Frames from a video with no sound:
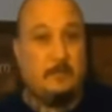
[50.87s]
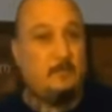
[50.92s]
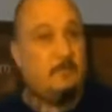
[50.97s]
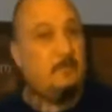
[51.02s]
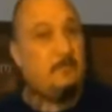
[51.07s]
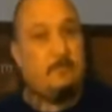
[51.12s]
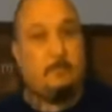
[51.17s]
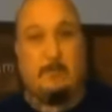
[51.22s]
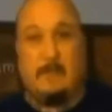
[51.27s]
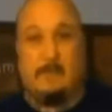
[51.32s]

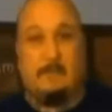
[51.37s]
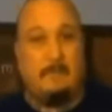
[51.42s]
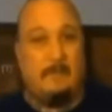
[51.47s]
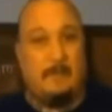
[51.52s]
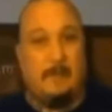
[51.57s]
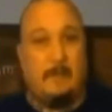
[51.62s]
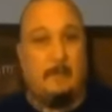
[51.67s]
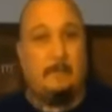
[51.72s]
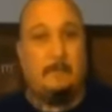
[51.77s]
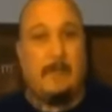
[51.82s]
You got to be a
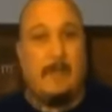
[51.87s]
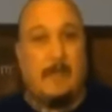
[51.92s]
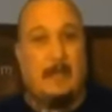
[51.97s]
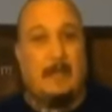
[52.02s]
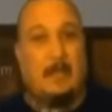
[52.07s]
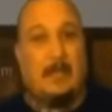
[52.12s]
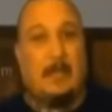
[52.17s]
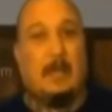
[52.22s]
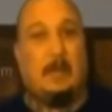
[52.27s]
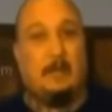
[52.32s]
trustee for
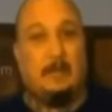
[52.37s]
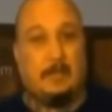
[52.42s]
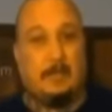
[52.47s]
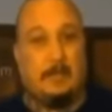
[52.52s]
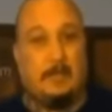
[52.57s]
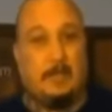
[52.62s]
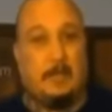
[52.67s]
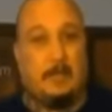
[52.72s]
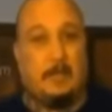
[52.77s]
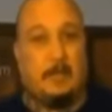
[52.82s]
that, bro.
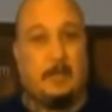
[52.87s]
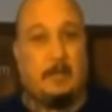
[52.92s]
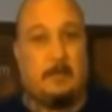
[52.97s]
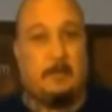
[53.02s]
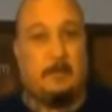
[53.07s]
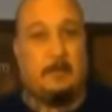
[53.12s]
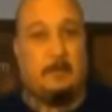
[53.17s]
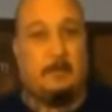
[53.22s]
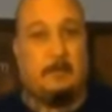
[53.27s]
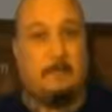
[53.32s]
But yeah, yeah,
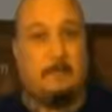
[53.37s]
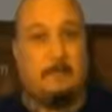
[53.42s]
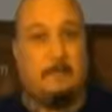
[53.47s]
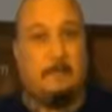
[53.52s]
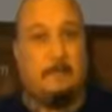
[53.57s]
yeah, yeah.